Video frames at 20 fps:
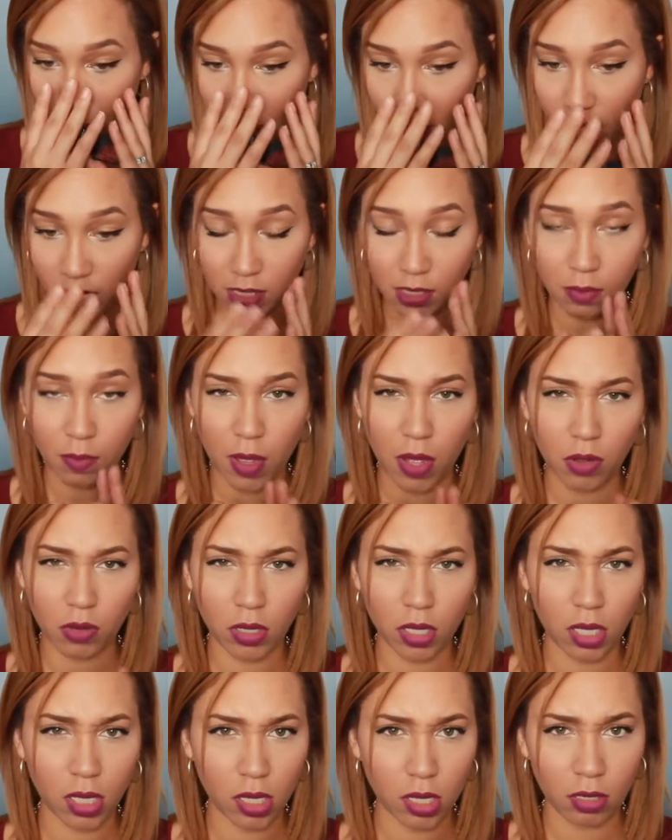They smell
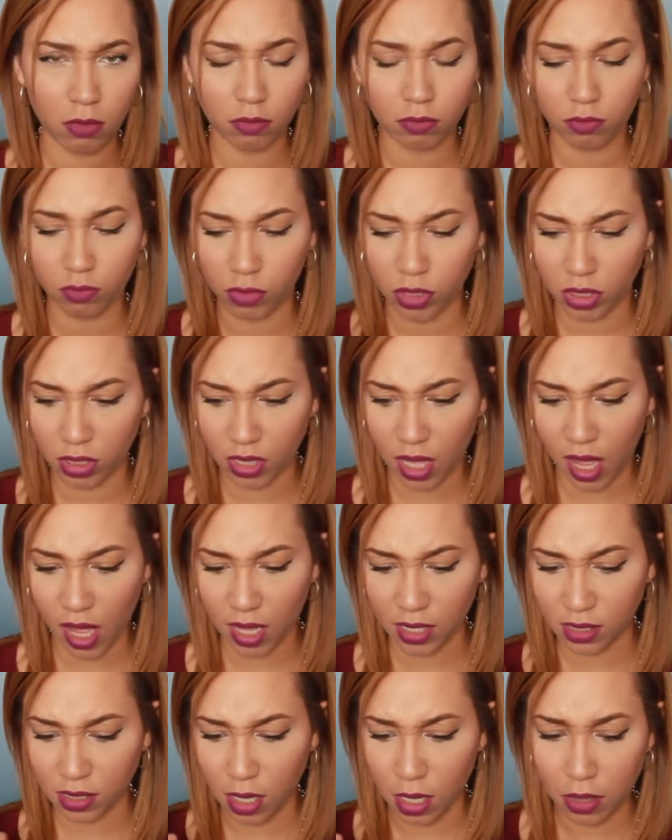good, which that
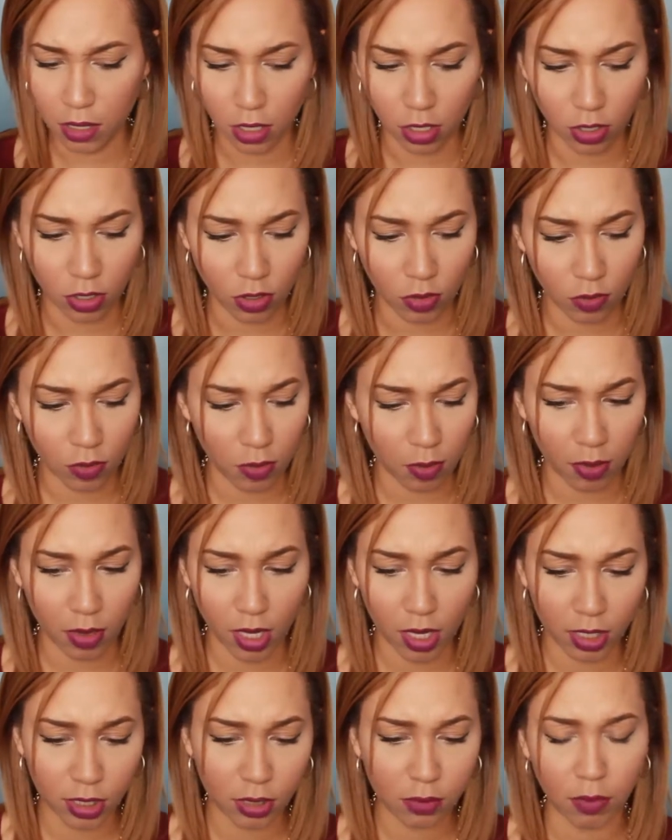has nothing to do with
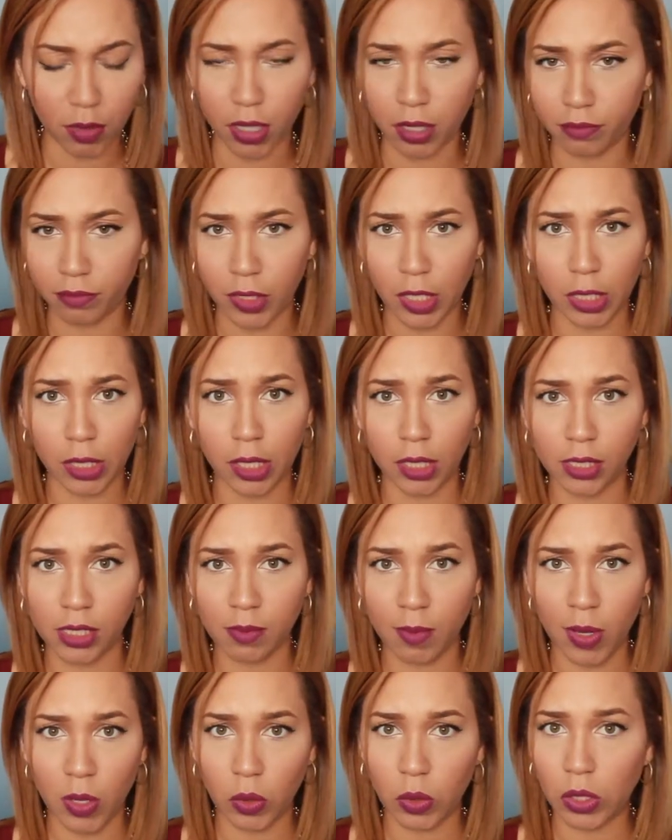blush, but it does
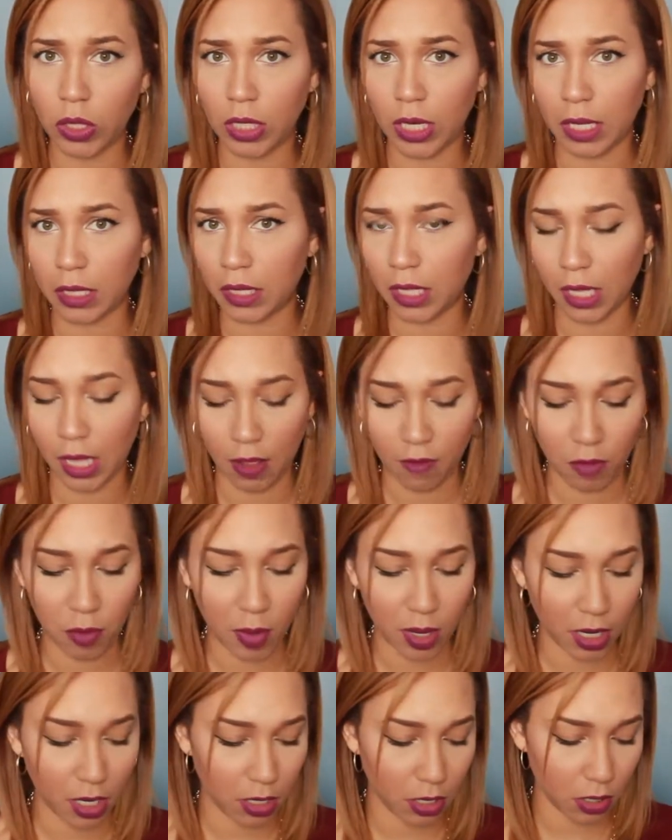smell good. I think
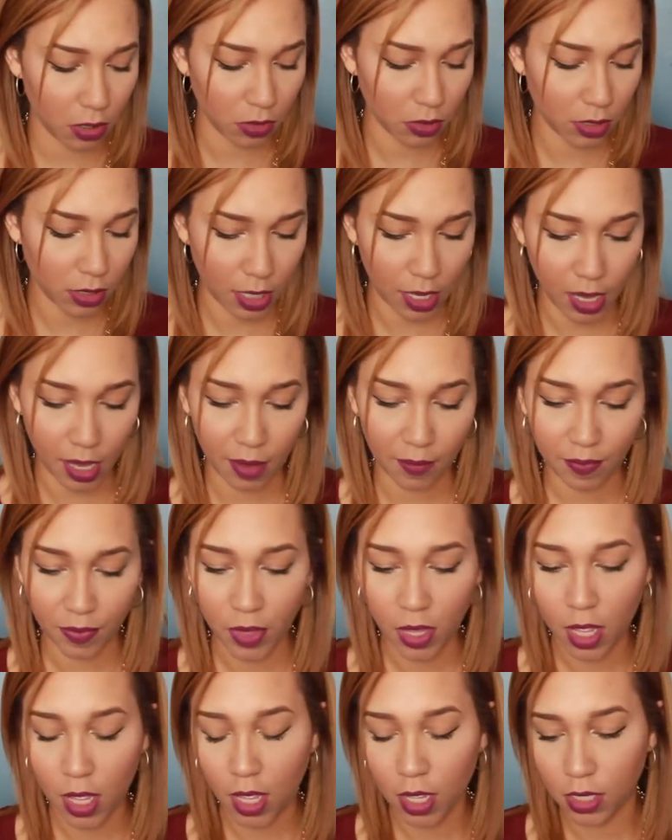everybody knows that.
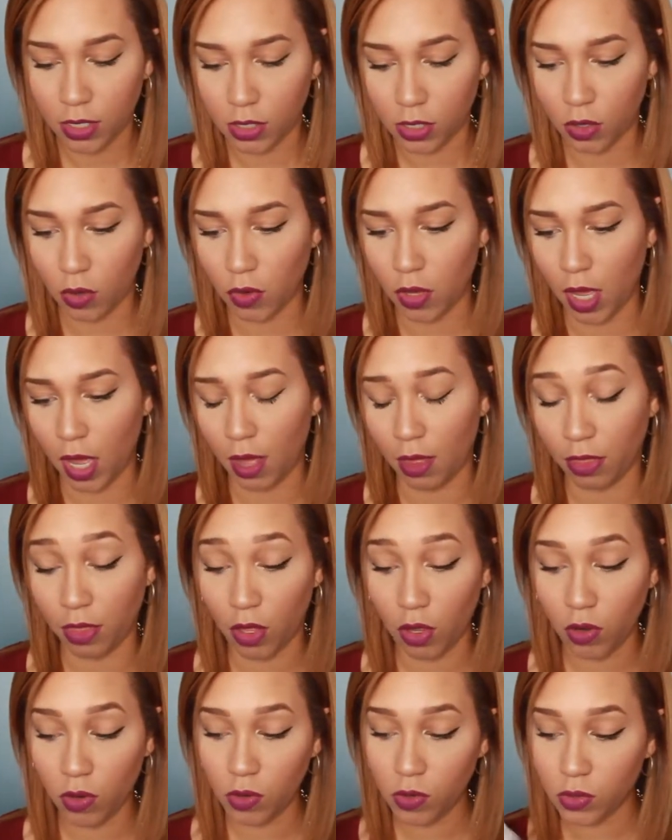So yeah,
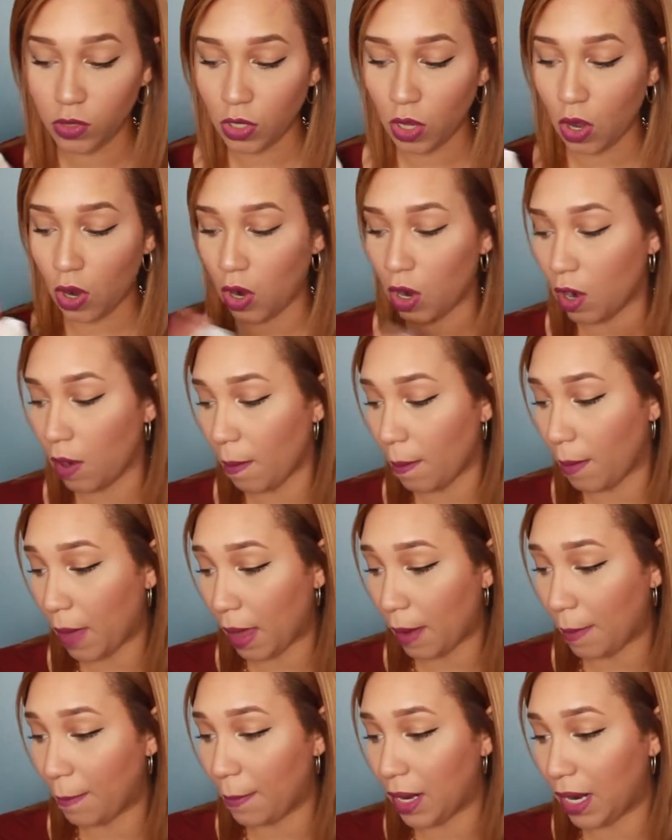those are
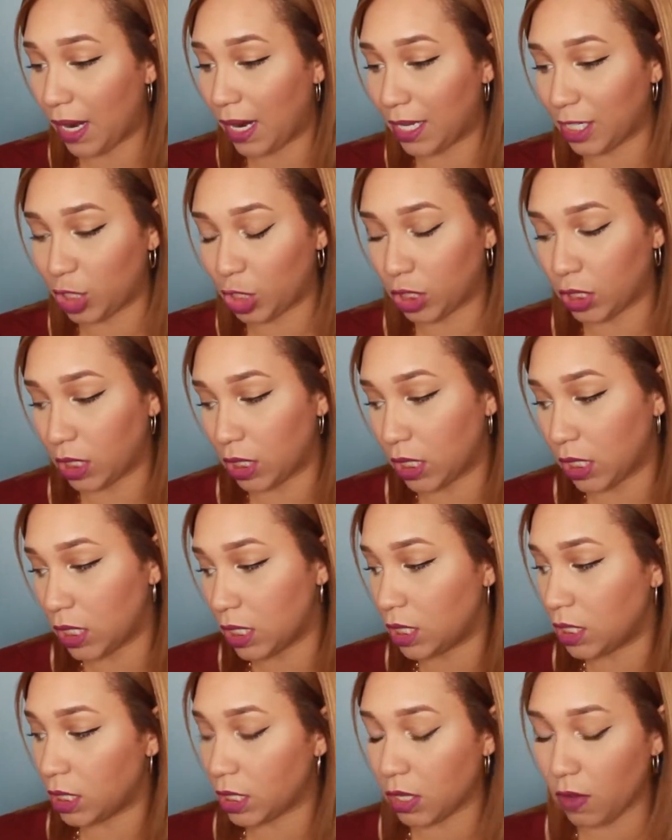my
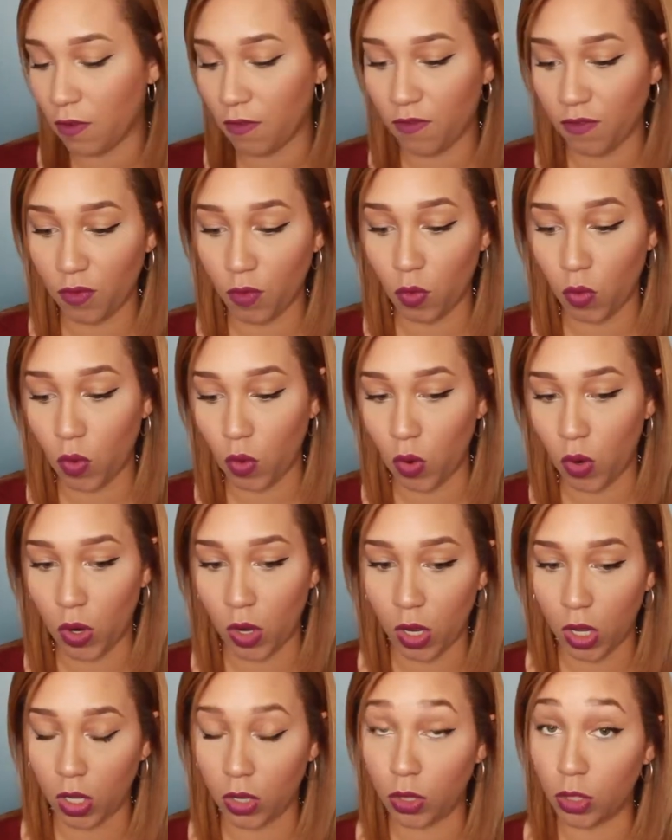blushes
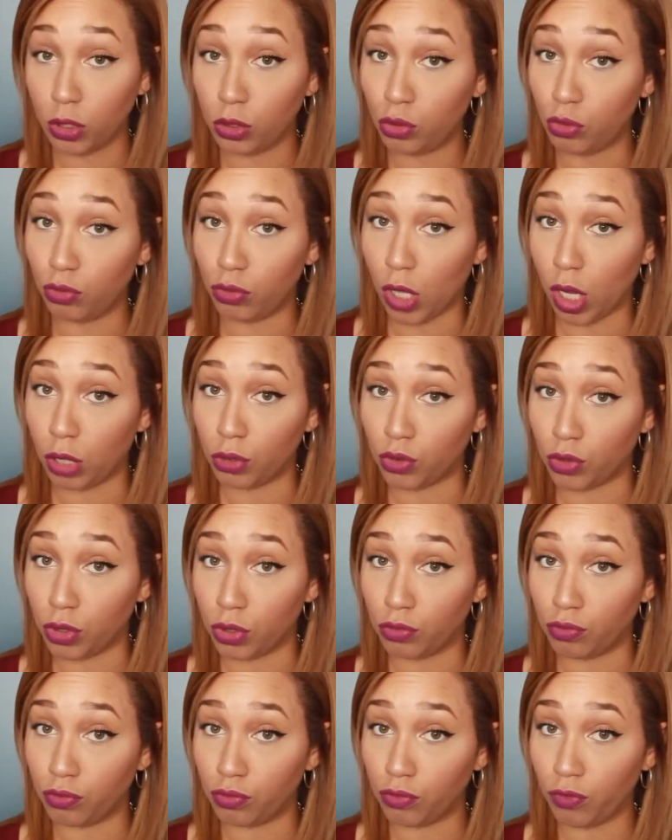for the
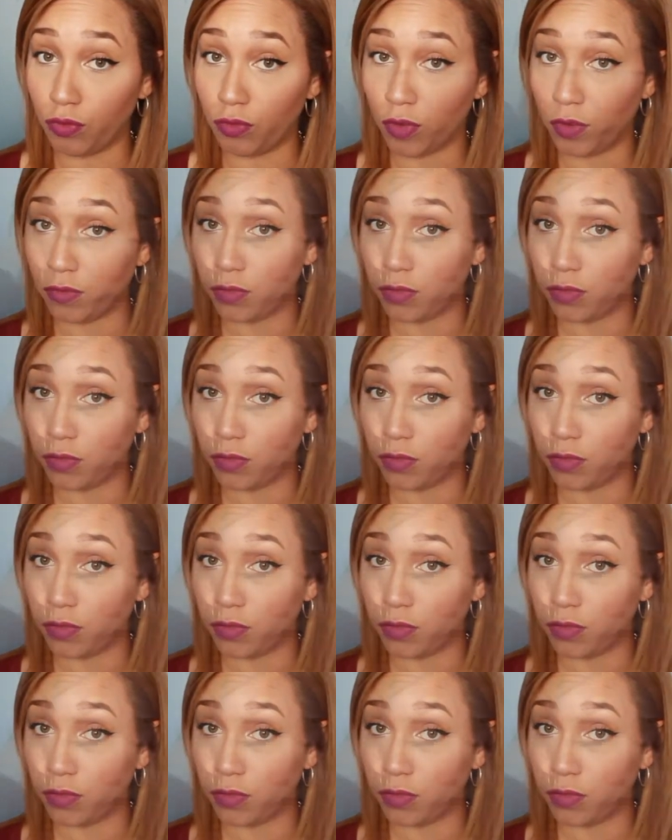2015.